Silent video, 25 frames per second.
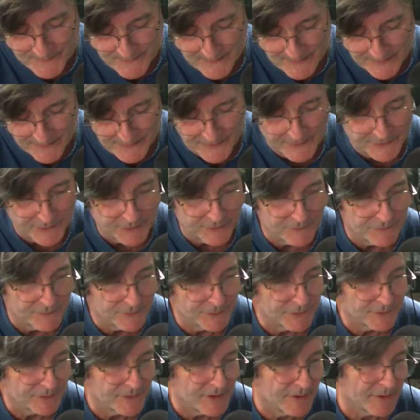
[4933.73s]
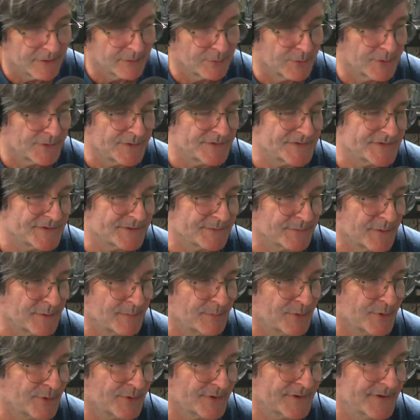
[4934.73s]
Thank you for your kind words and
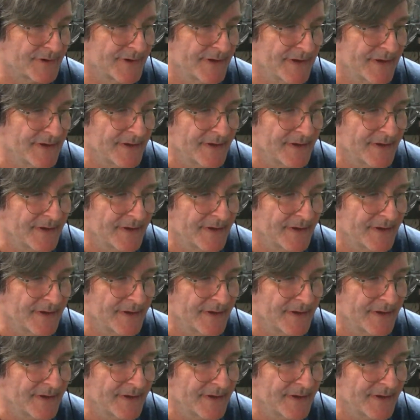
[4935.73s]
report.